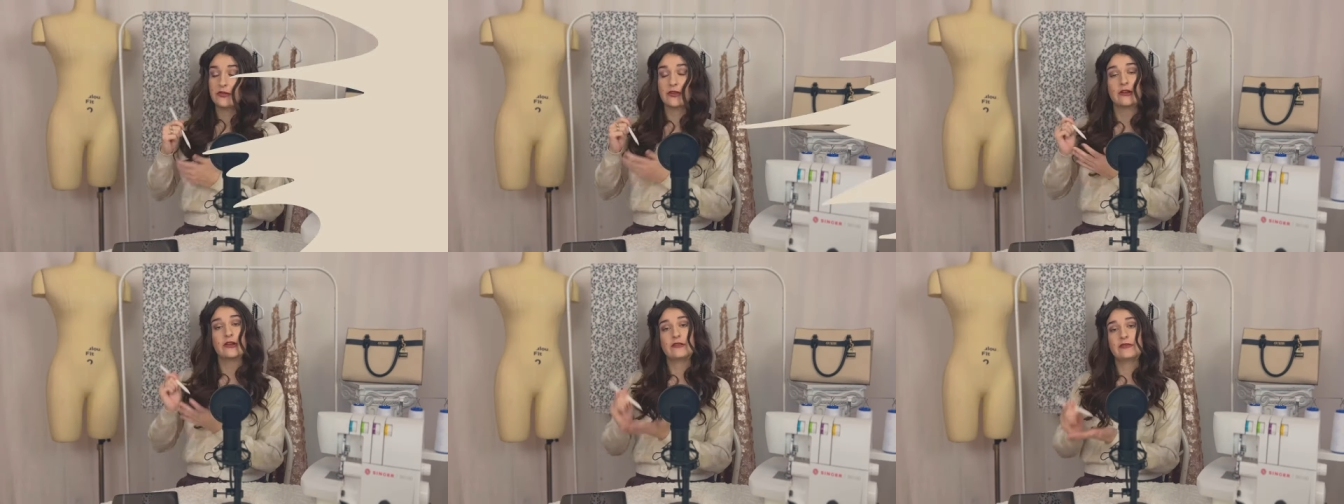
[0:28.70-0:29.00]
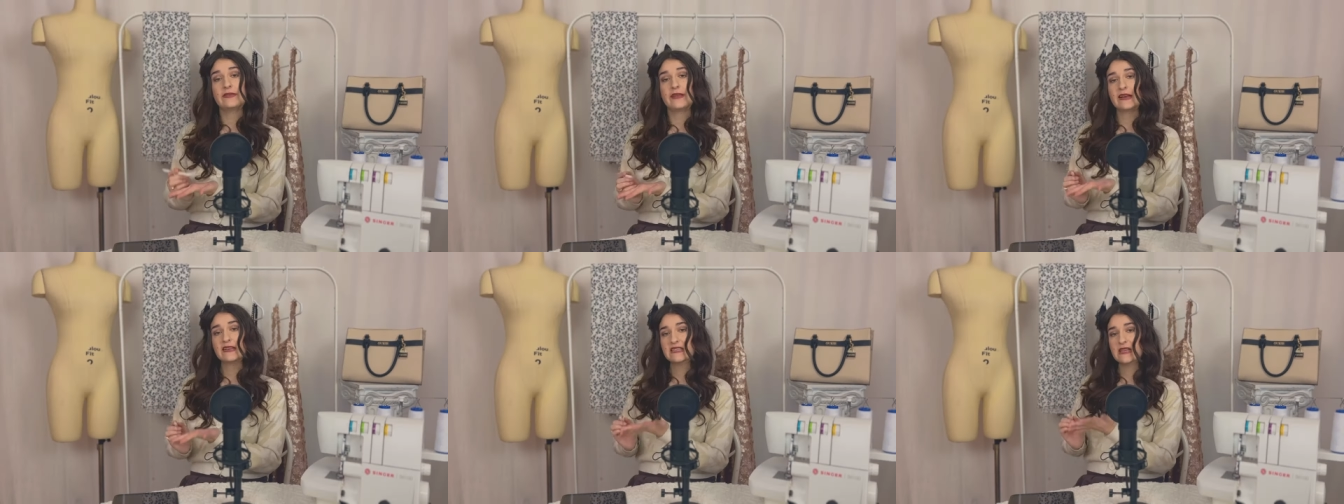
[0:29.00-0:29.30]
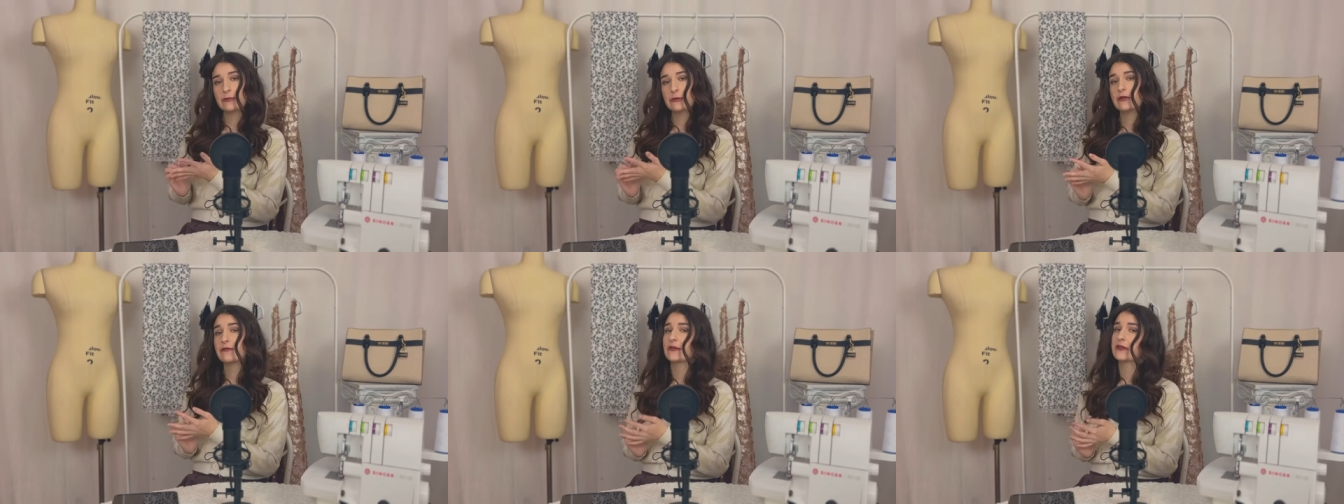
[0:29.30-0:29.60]
The next
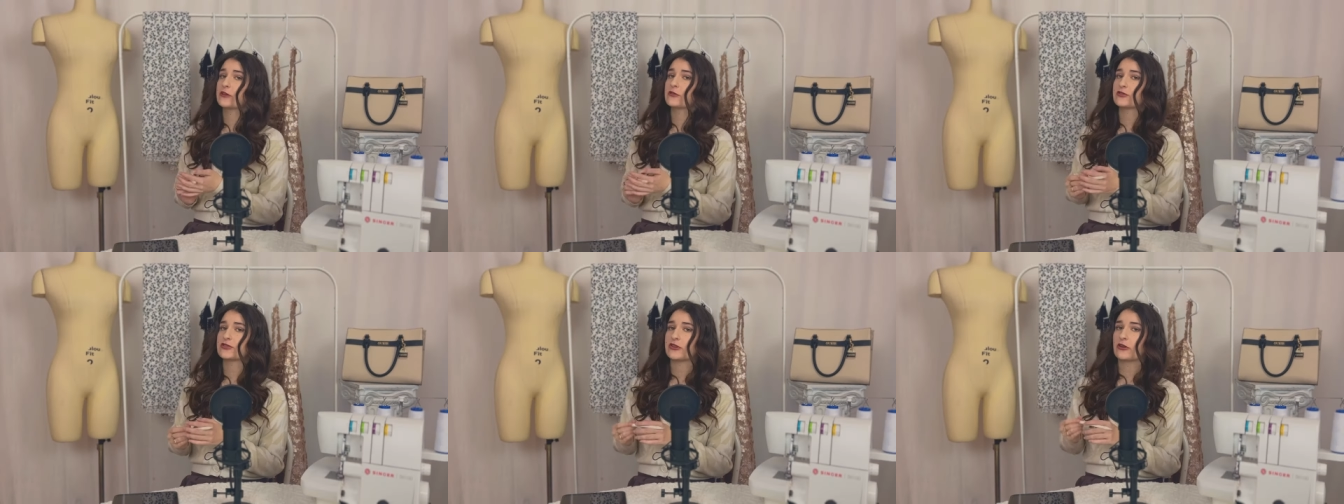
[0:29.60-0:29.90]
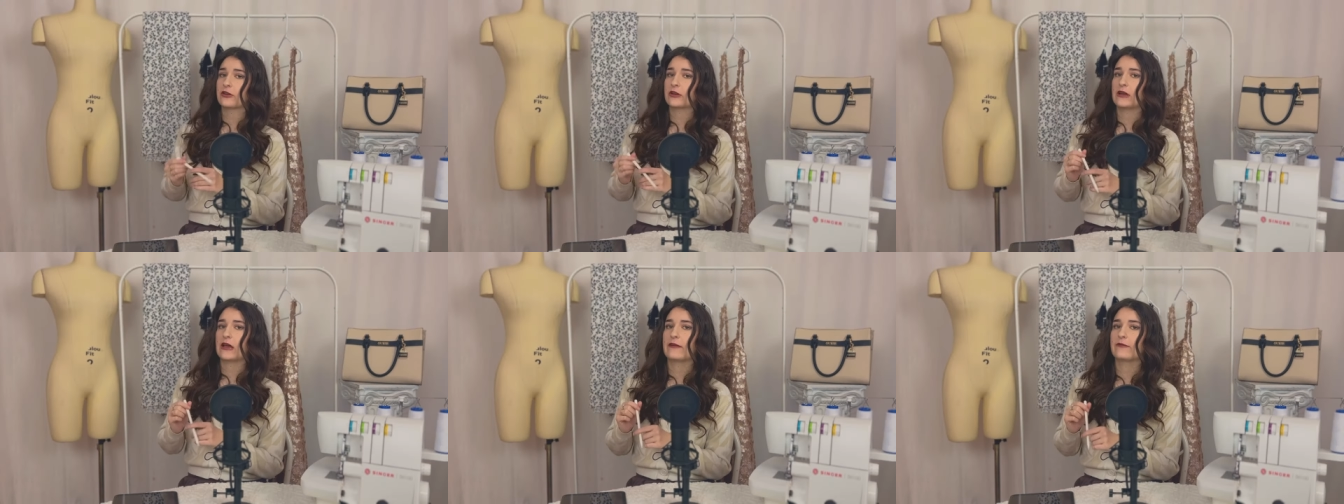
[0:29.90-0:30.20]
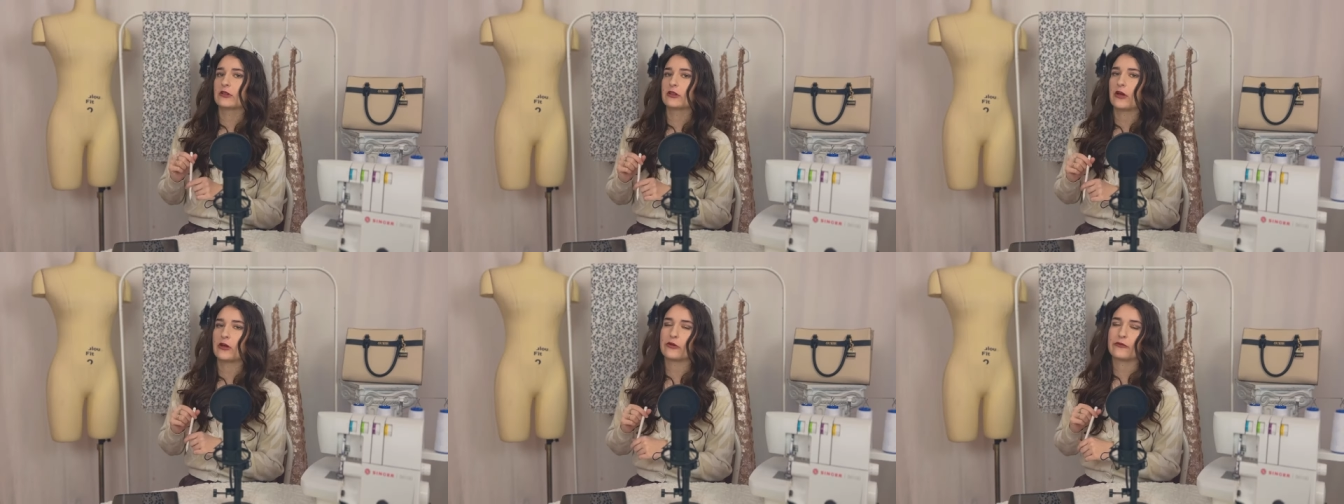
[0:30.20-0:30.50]
couple of videos are going to have
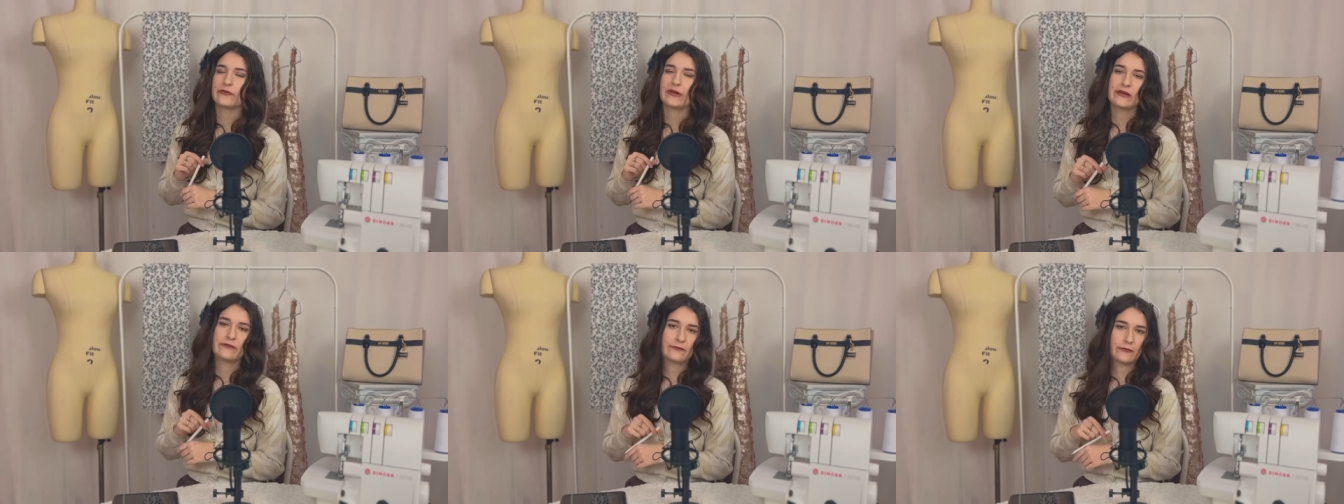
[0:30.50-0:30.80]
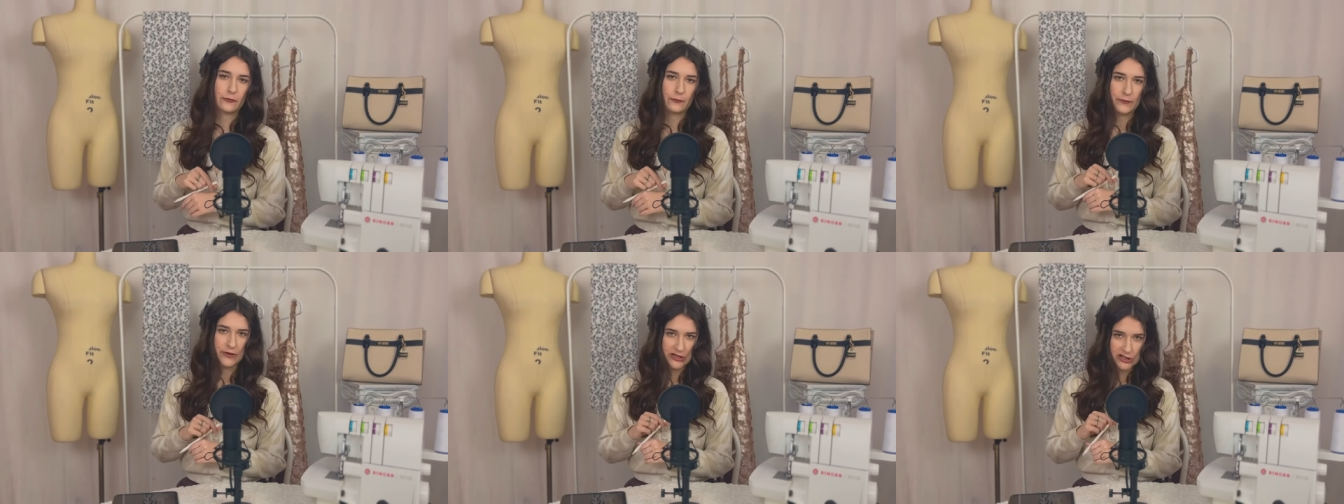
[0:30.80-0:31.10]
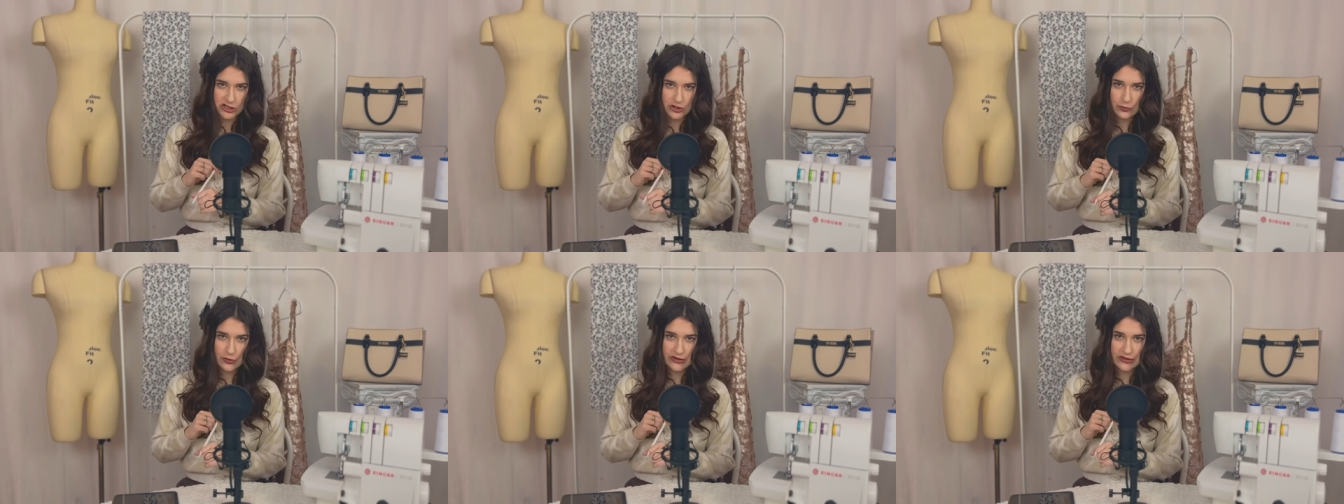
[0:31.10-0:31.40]
a lot of
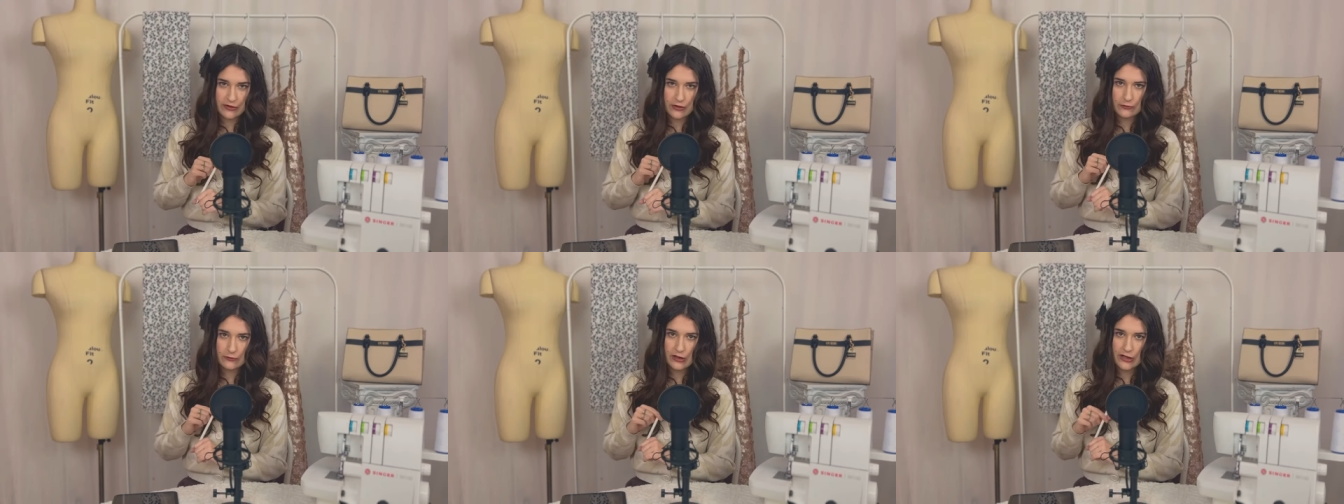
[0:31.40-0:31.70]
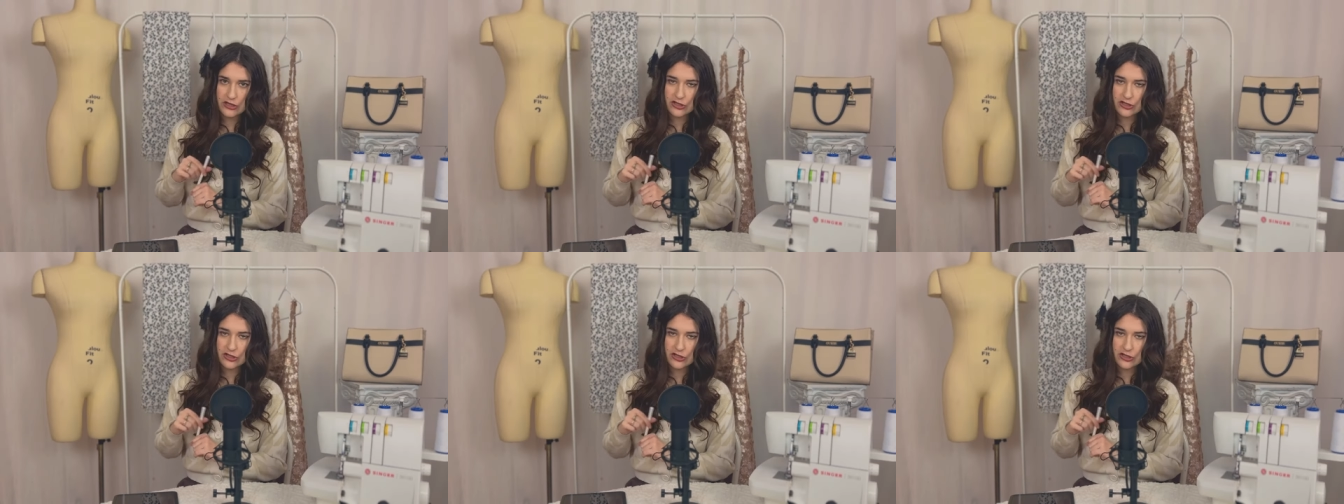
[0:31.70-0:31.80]
information with them,